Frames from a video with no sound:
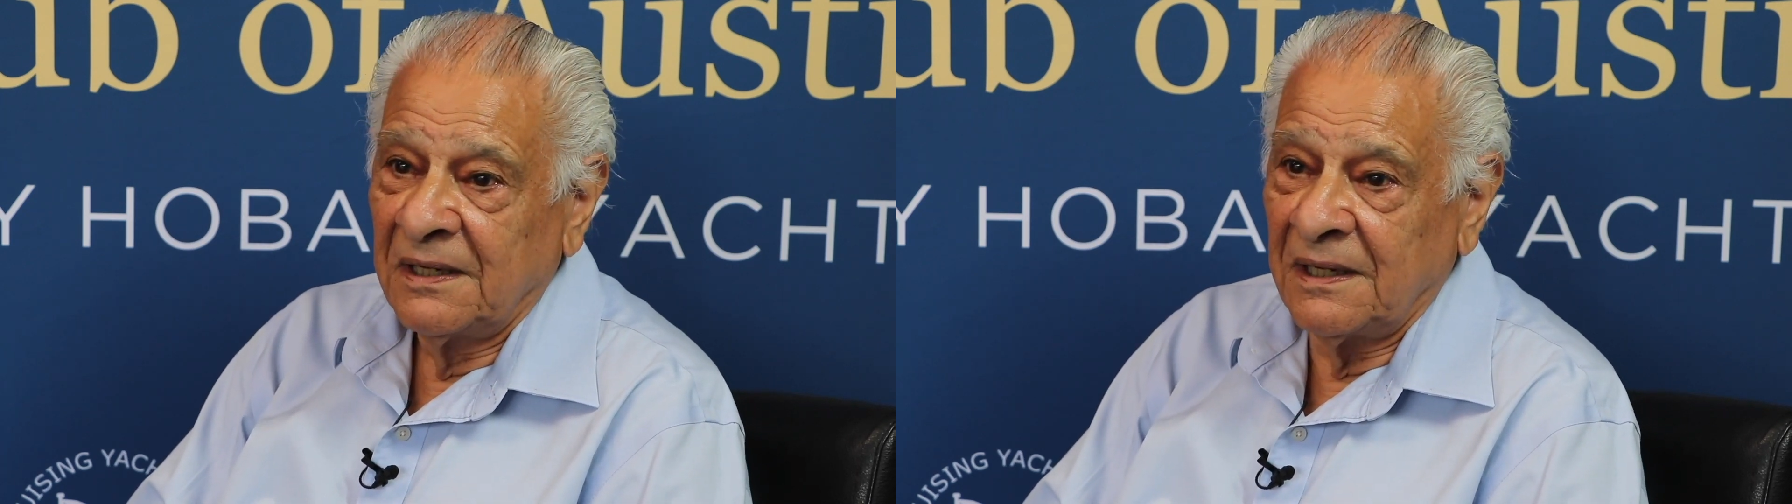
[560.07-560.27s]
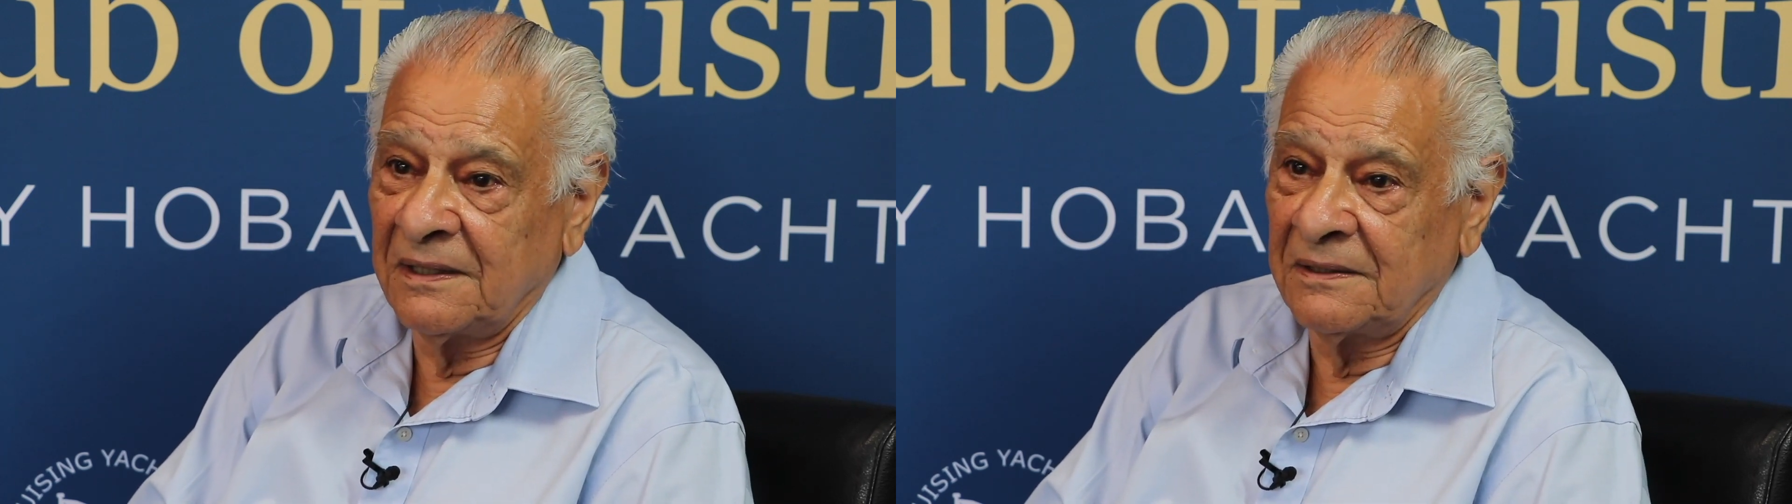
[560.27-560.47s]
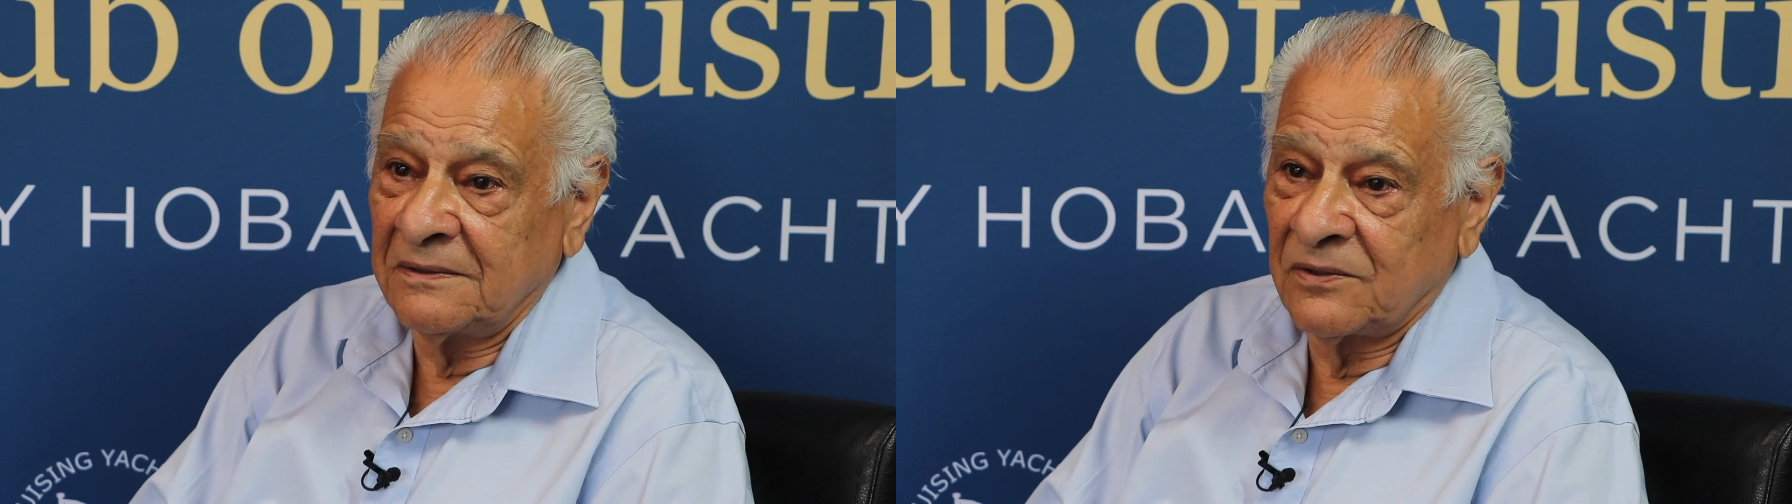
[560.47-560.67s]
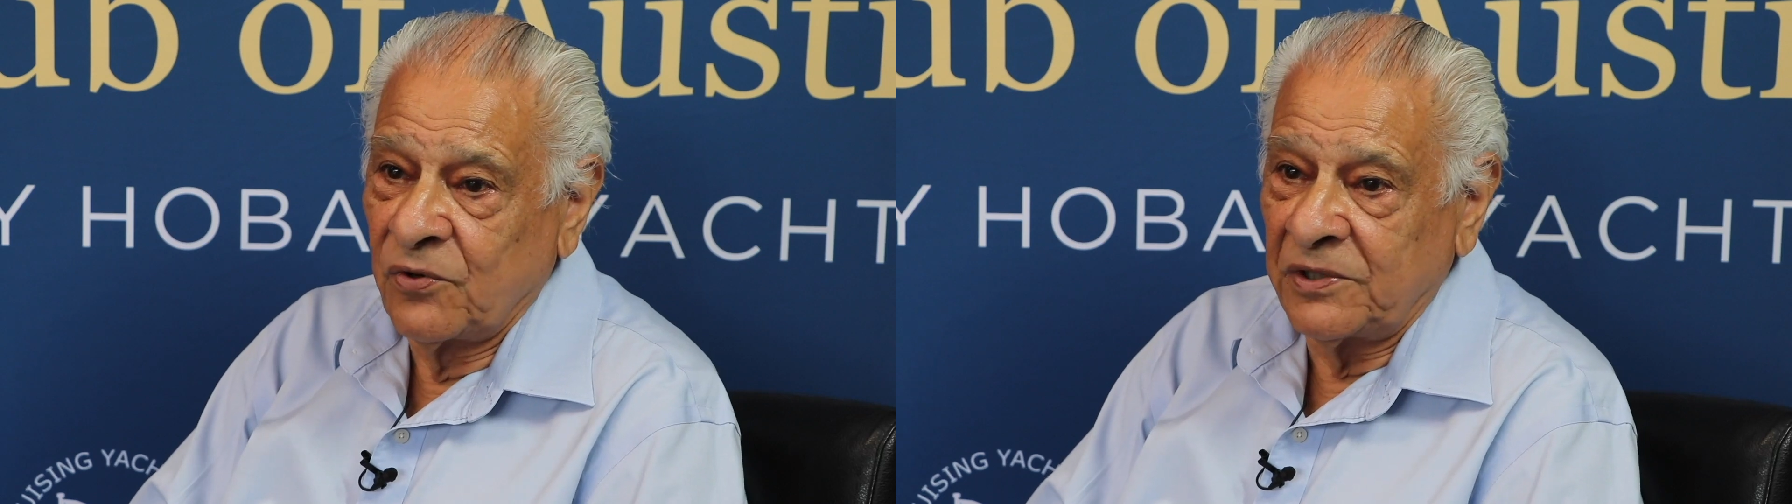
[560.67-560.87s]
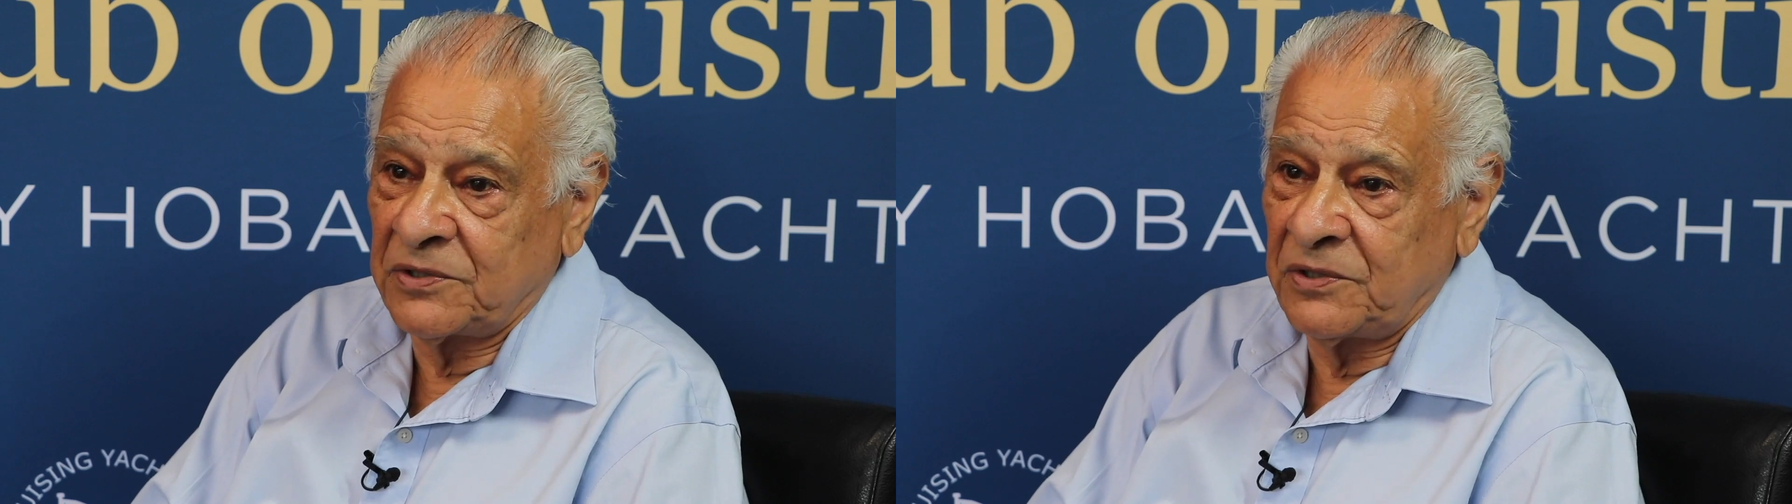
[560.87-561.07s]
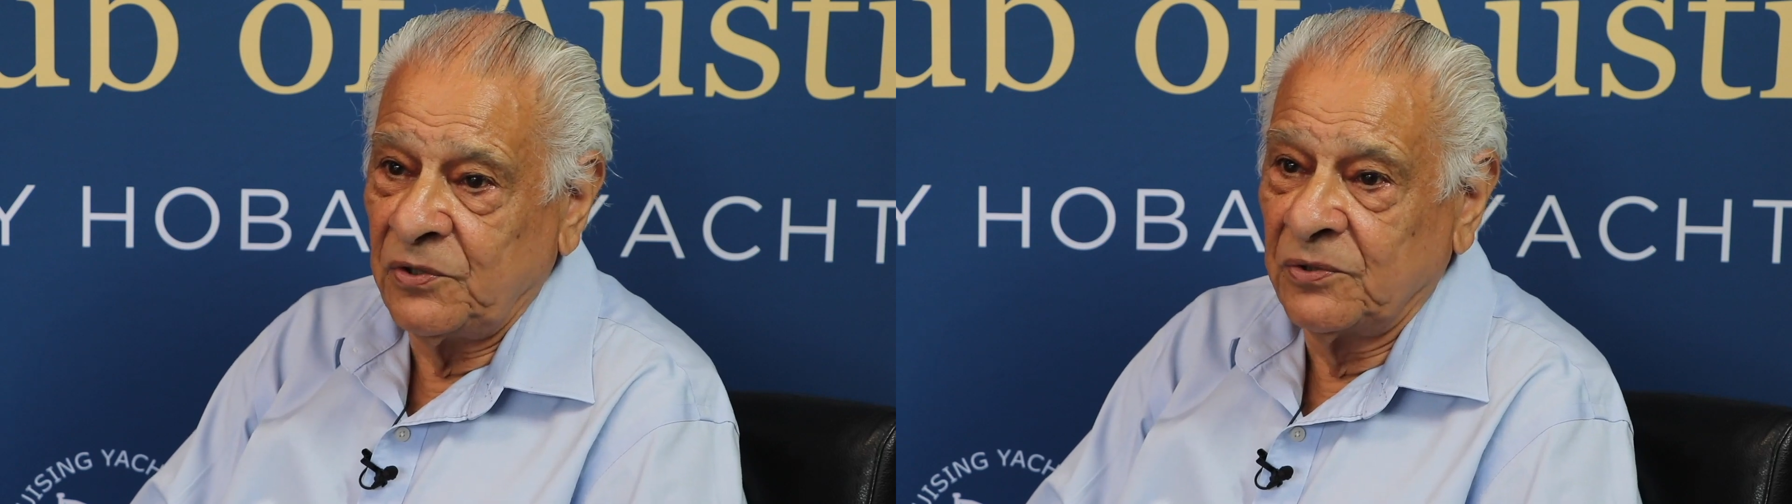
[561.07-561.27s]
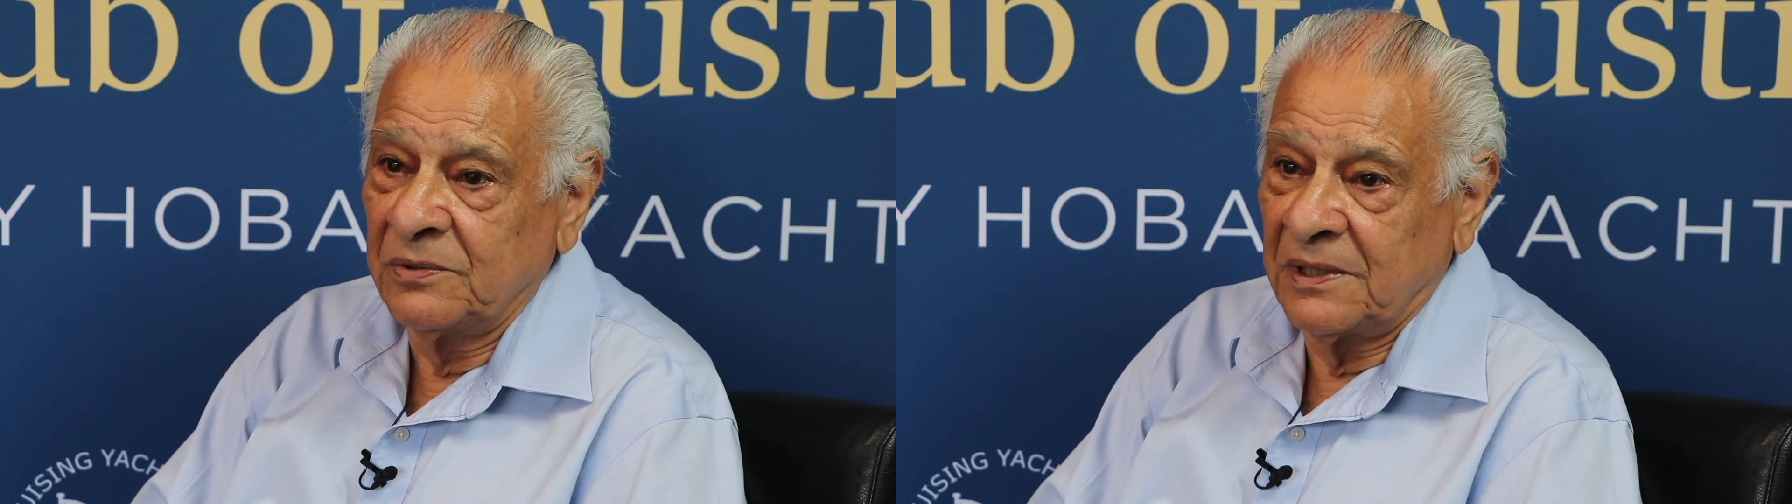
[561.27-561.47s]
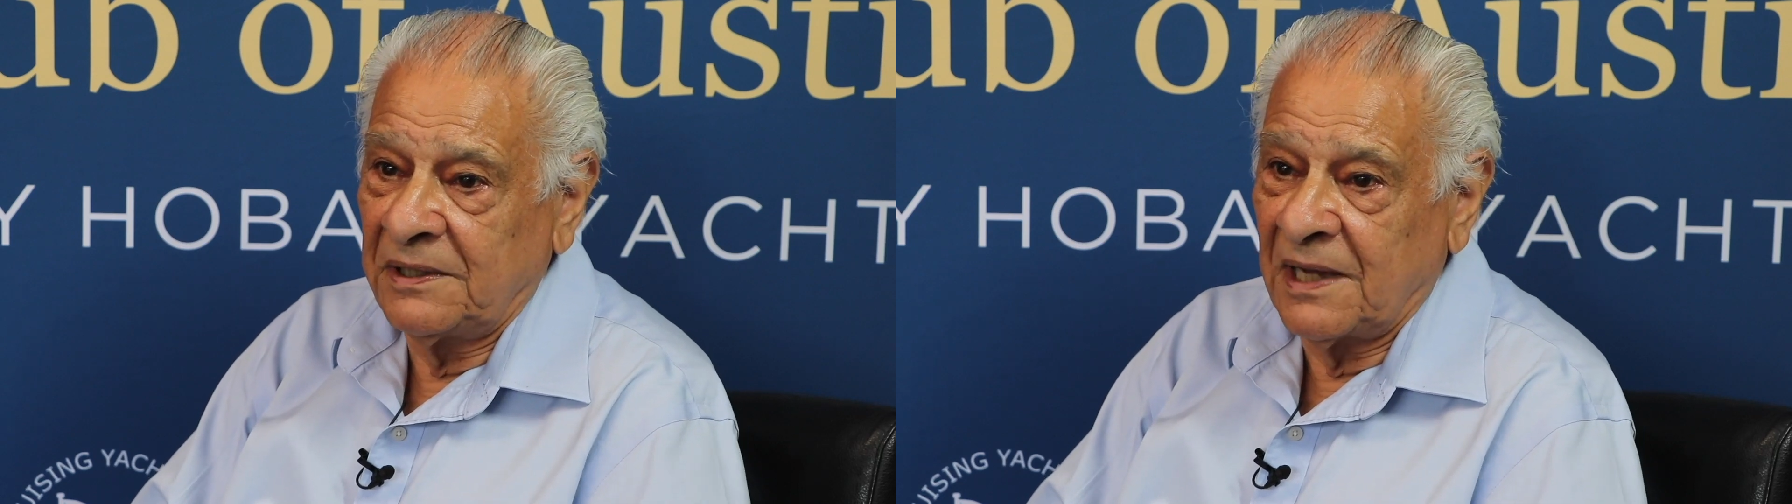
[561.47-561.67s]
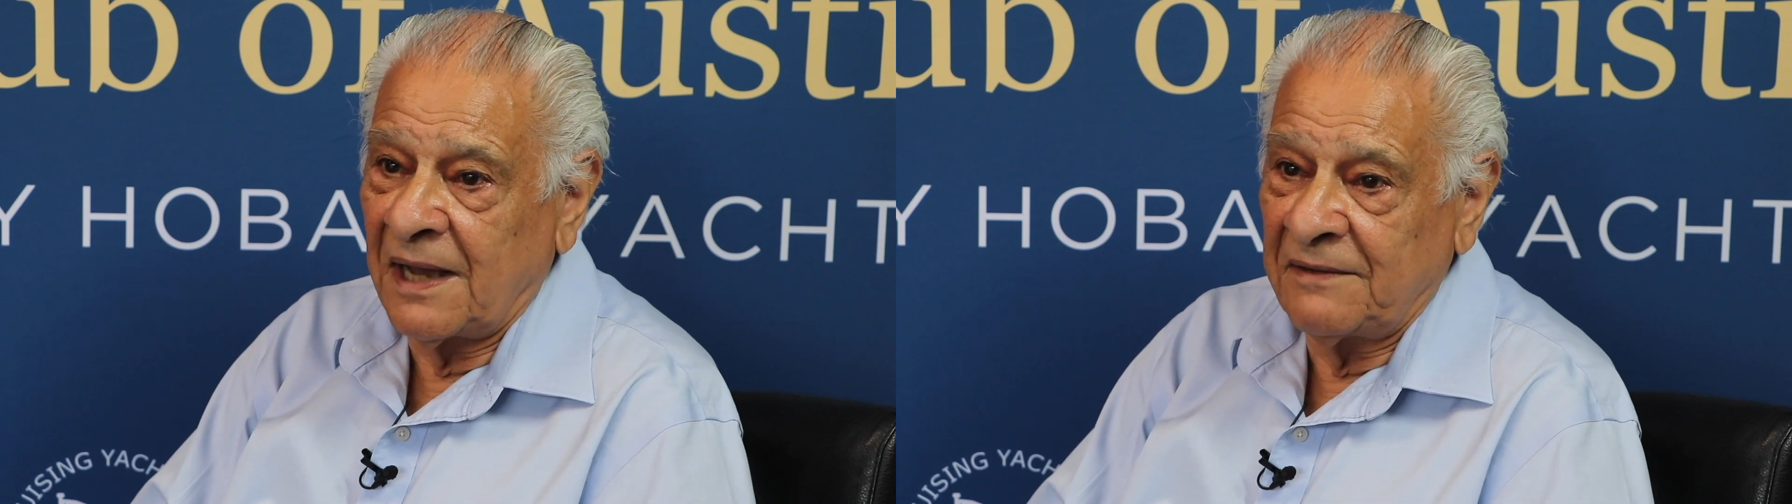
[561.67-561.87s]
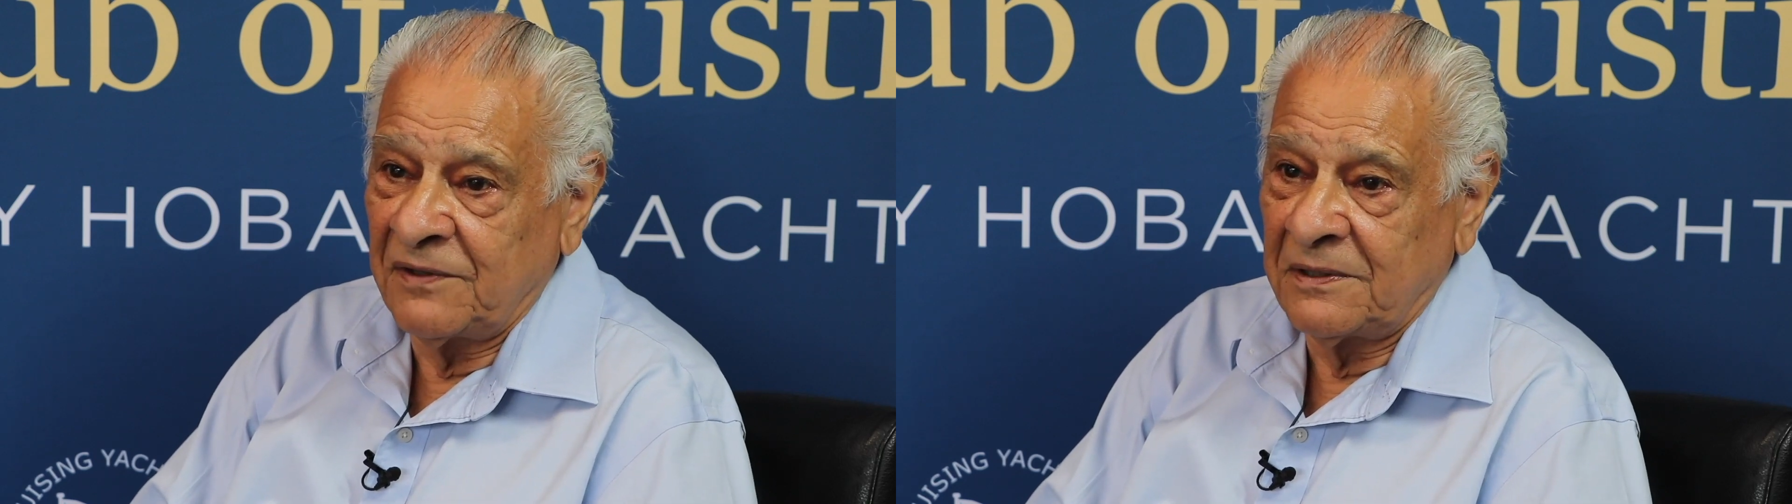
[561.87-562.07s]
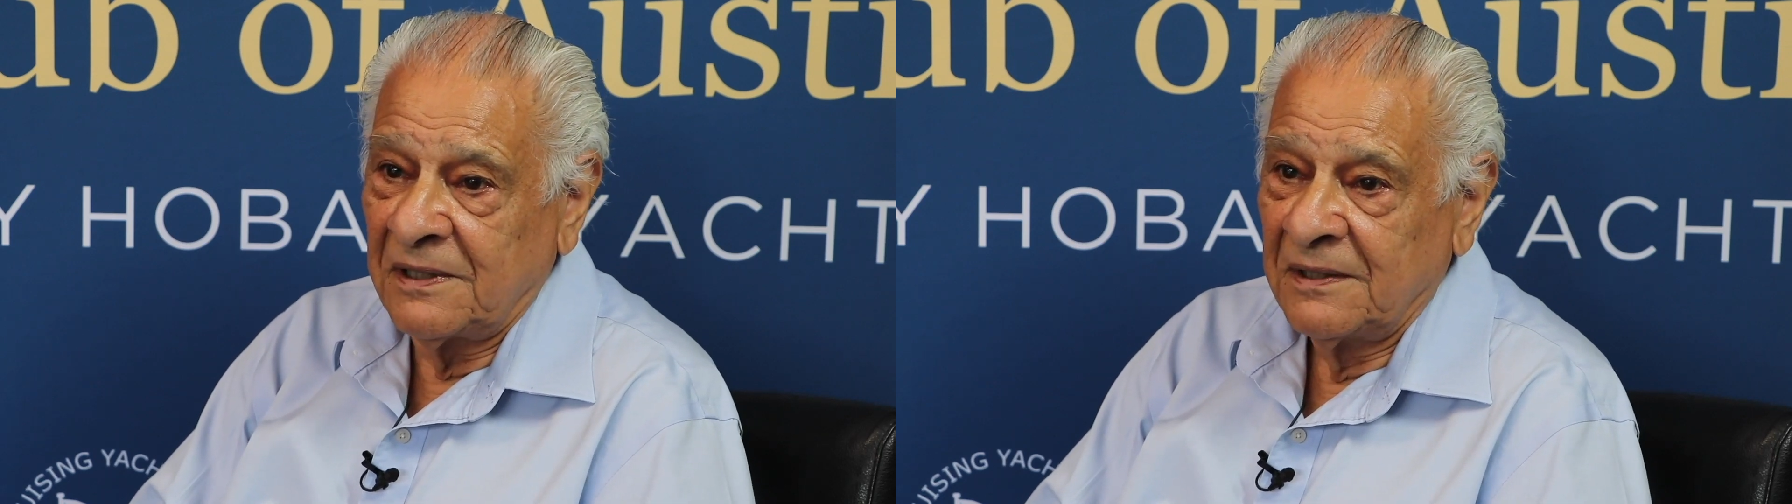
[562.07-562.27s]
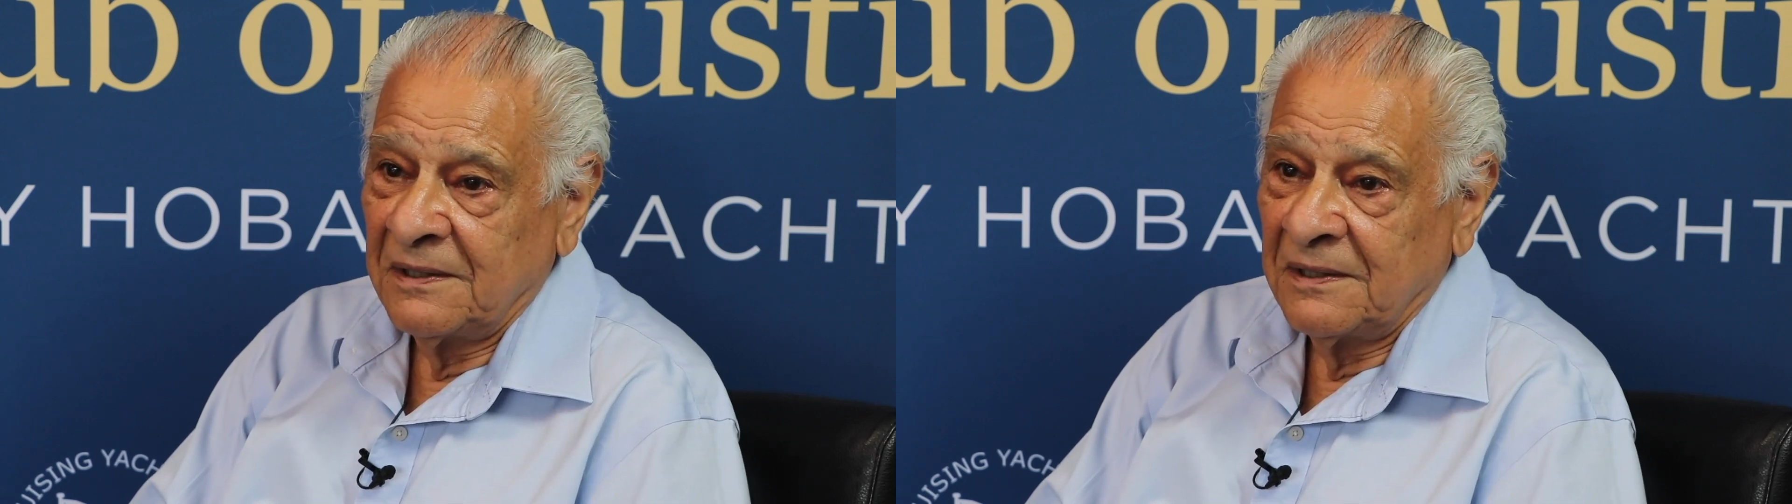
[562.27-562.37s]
and Chris, you and David